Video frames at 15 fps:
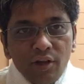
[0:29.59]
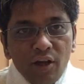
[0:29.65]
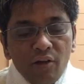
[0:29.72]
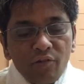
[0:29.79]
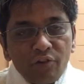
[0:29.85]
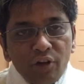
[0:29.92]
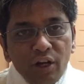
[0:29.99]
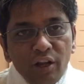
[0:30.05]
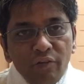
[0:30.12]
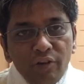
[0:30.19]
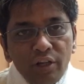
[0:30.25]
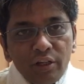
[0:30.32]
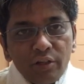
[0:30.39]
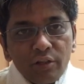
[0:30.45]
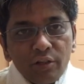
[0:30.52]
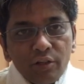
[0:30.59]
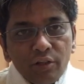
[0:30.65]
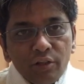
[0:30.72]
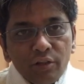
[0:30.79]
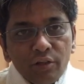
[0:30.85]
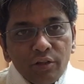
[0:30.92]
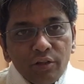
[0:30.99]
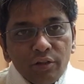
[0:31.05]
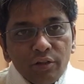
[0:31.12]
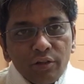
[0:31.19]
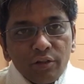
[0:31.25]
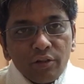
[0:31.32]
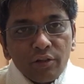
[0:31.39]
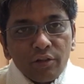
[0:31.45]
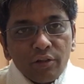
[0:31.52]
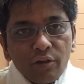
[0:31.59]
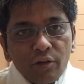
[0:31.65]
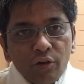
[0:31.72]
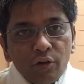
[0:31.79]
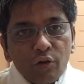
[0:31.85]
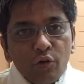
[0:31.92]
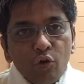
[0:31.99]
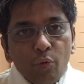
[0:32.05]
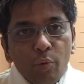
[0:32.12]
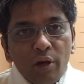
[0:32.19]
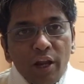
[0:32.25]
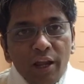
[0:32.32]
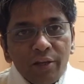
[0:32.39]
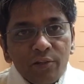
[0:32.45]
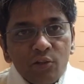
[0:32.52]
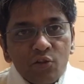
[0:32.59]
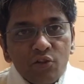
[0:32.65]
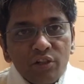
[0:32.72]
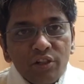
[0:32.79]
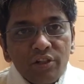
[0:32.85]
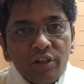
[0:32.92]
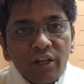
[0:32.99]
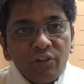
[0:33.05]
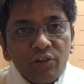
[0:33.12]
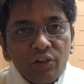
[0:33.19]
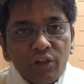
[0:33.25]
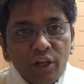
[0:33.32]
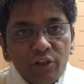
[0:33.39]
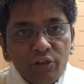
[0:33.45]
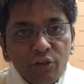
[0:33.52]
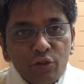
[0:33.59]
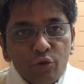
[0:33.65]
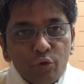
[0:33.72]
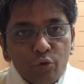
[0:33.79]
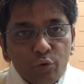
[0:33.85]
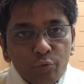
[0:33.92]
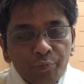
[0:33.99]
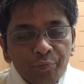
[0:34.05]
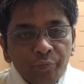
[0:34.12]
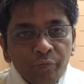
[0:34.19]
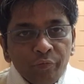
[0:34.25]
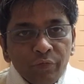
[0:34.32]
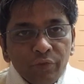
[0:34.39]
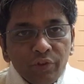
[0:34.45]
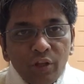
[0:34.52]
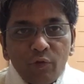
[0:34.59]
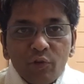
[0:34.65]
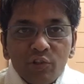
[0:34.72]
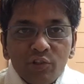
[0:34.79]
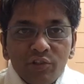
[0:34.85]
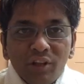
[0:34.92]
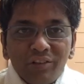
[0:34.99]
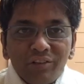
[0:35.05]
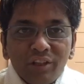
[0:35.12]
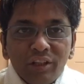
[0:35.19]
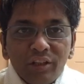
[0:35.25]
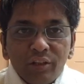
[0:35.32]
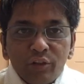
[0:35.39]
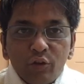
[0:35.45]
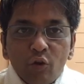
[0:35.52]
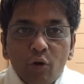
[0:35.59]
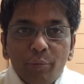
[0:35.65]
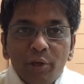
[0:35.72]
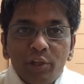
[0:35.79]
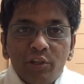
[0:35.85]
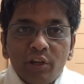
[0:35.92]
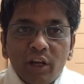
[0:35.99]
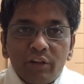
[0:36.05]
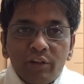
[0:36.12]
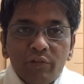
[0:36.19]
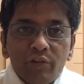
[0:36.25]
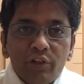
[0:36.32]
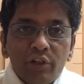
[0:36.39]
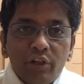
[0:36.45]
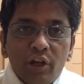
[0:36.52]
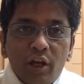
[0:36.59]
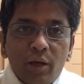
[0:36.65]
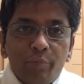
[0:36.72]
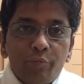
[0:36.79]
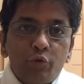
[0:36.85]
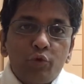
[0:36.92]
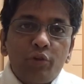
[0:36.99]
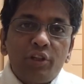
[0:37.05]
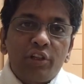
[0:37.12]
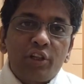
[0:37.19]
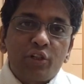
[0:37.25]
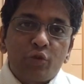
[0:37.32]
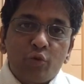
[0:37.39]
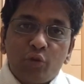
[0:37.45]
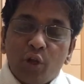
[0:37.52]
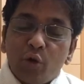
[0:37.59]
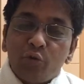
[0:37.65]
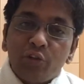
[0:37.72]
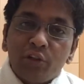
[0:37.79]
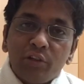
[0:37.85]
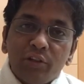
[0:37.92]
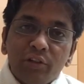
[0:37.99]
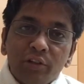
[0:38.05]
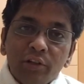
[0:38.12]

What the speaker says: after having globalized in 1992. There was nothing, no major activity up to the year 2000,